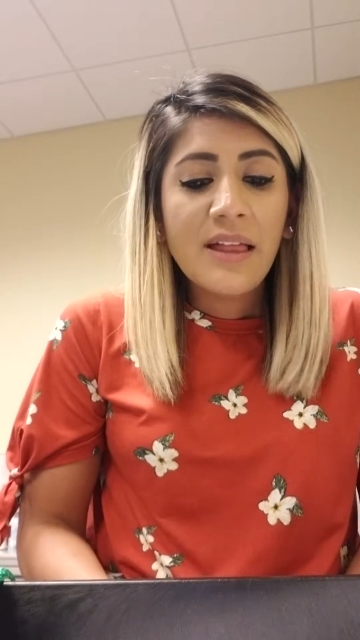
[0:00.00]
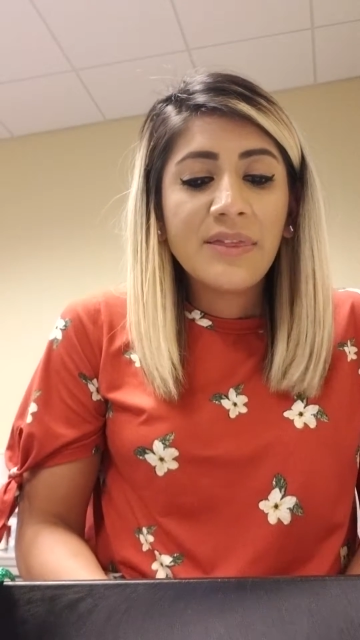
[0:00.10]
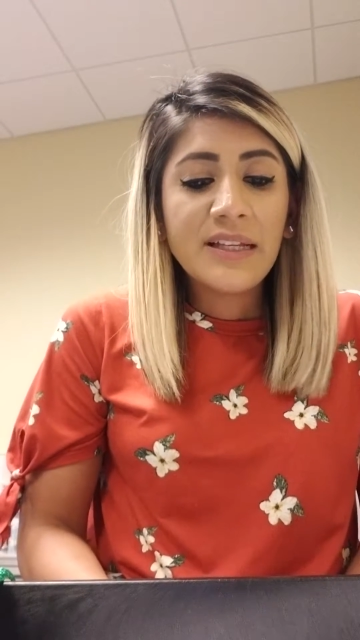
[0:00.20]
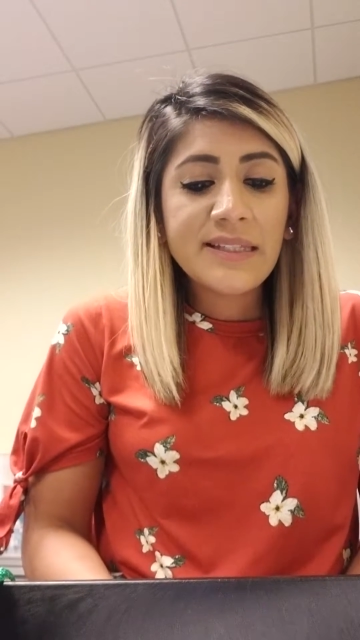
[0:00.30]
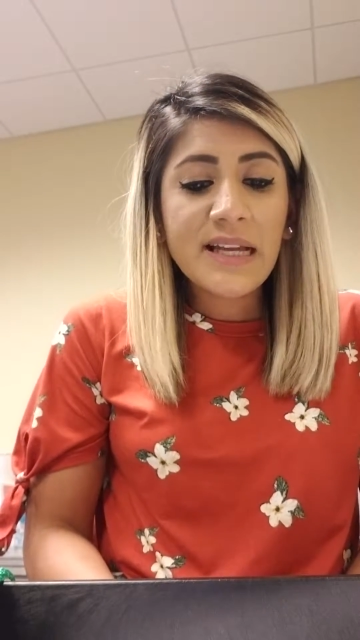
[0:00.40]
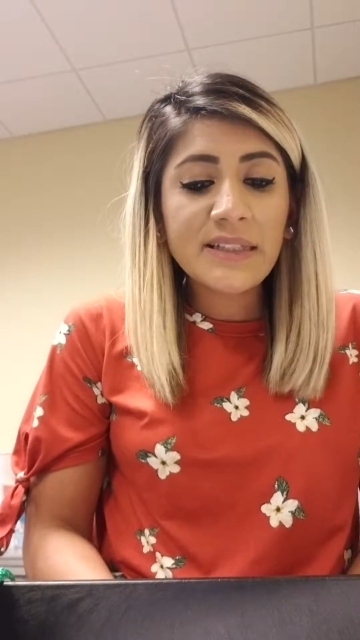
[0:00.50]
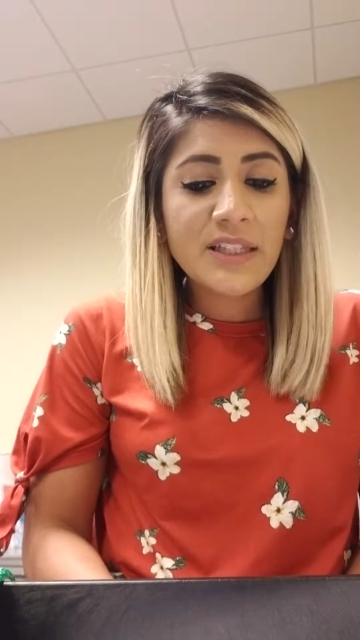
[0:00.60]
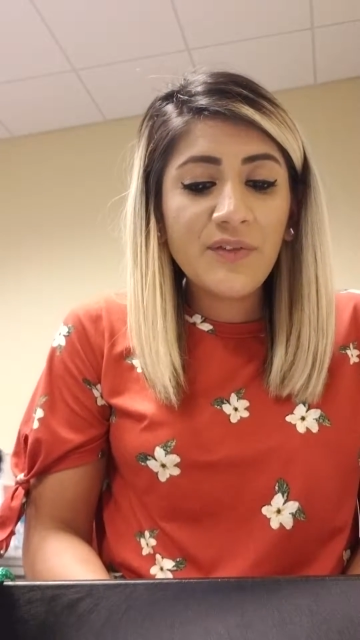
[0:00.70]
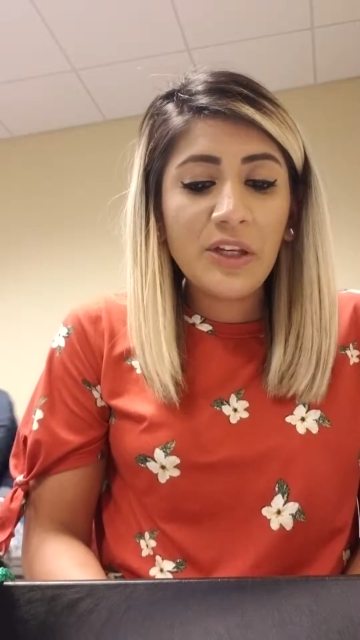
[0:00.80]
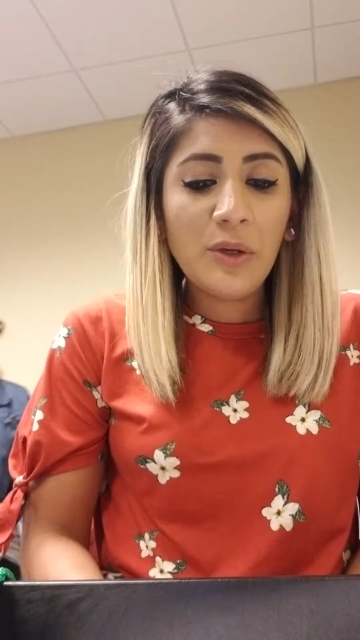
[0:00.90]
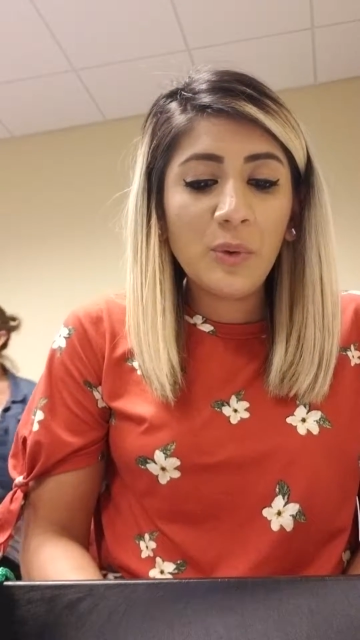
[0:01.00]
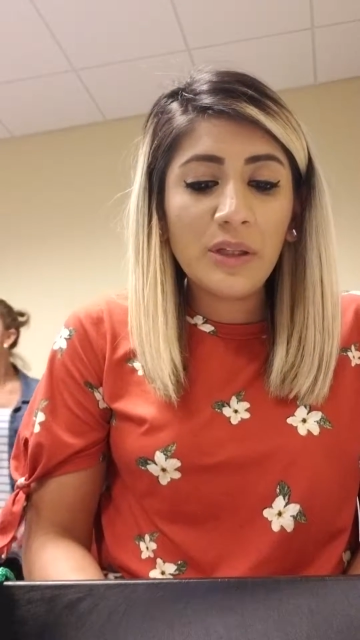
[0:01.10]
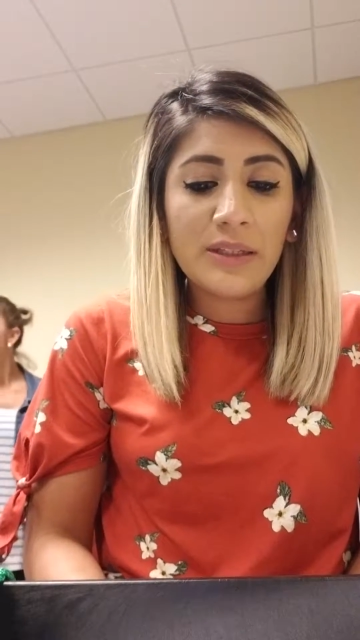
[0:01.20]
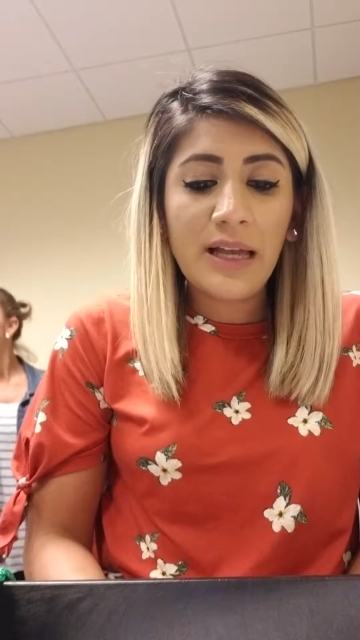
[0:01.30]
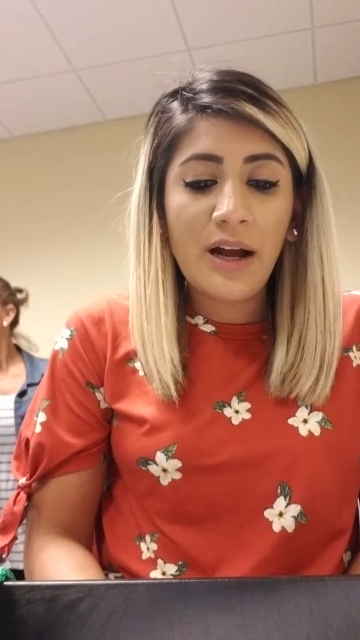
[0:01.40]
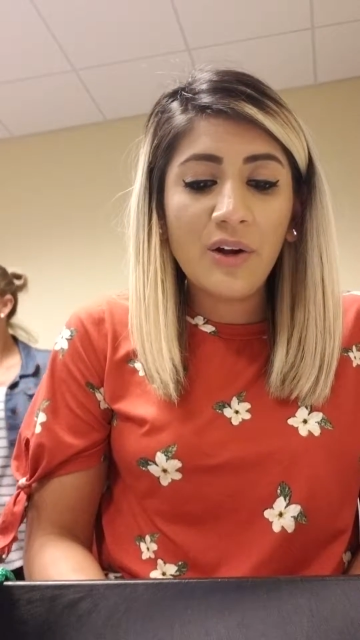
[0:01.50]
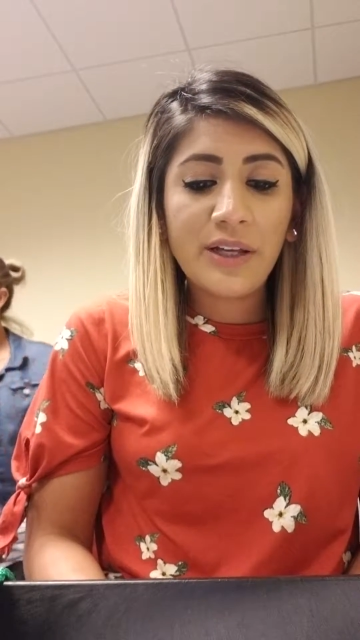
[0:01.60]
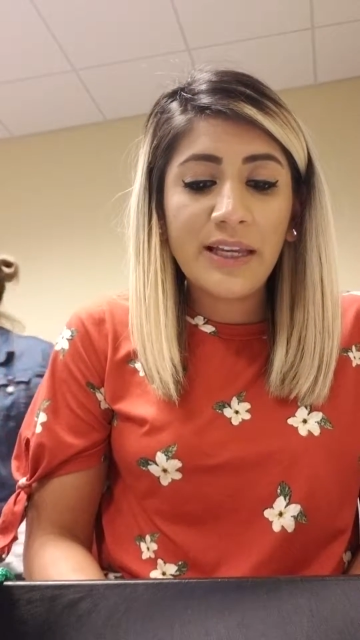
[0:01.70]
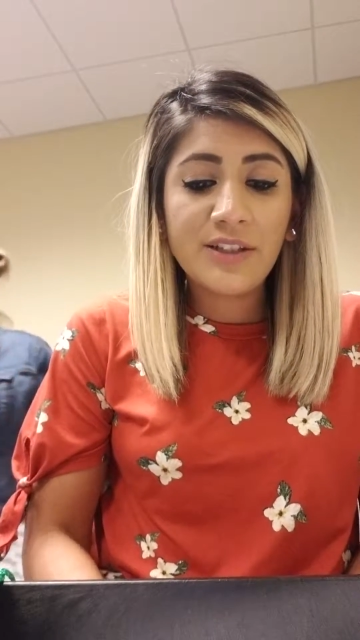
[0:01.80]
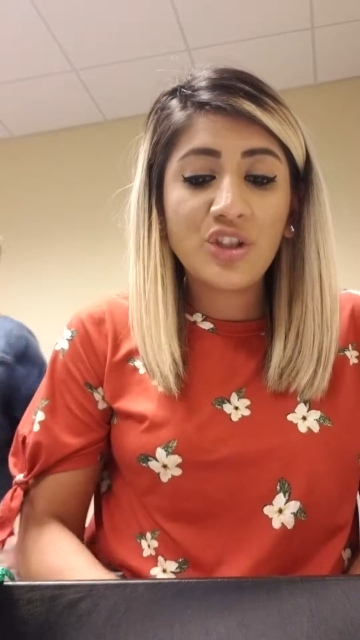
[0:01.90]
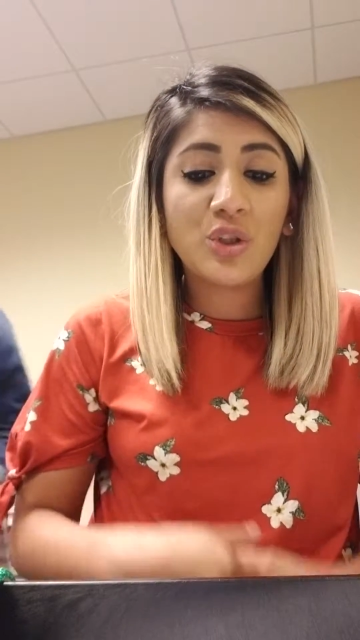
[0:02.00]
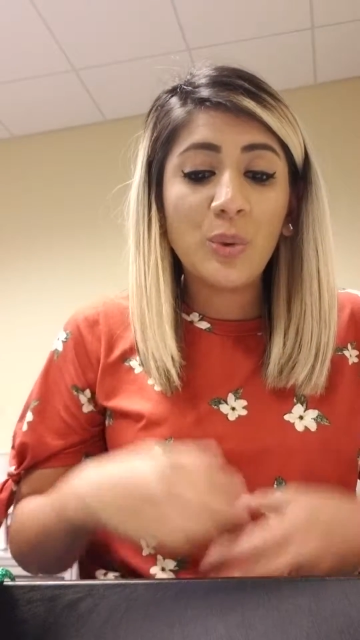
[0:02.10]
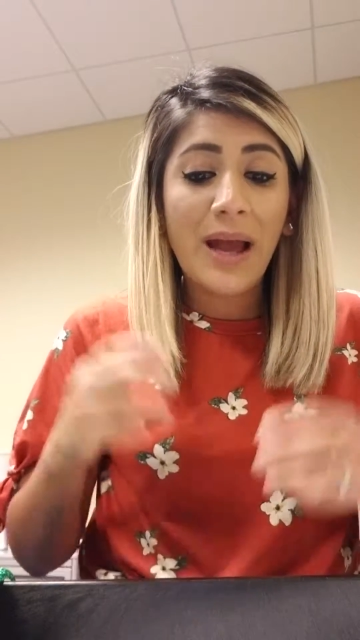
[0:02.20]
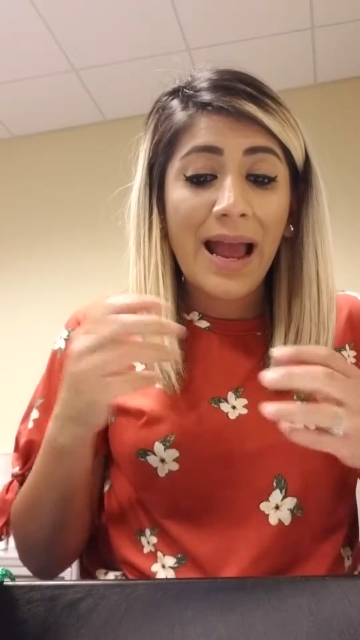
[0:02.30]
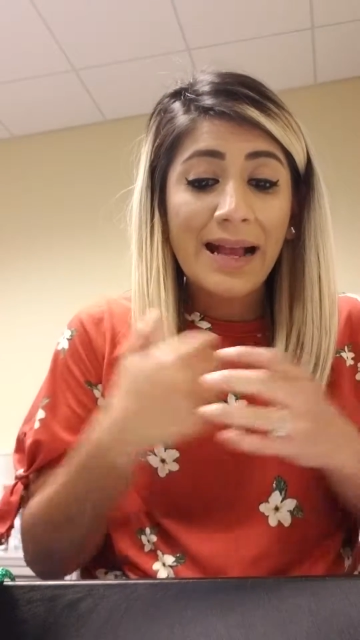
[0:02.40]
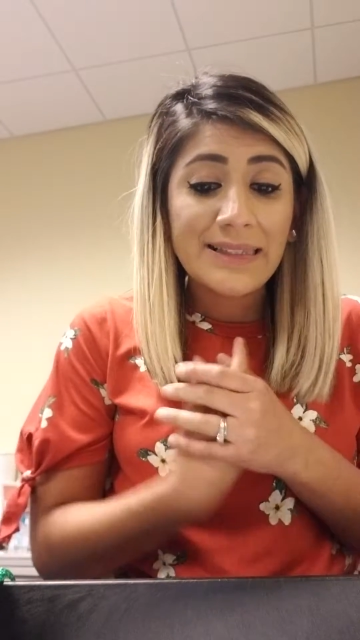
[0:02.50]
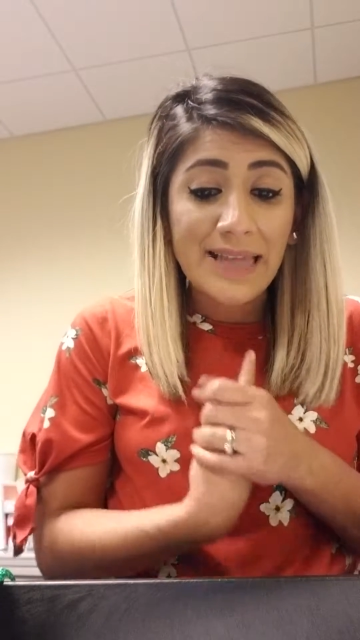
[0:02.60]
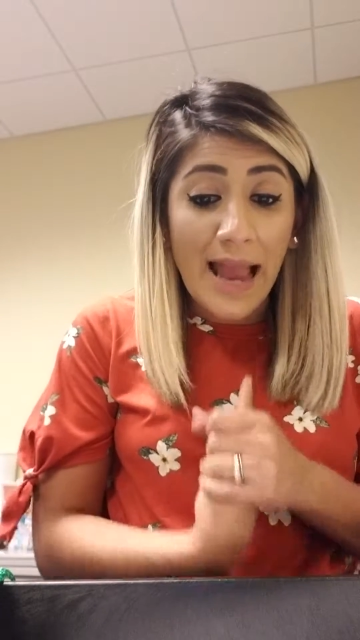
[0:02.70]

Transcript: This activity will allow kids to act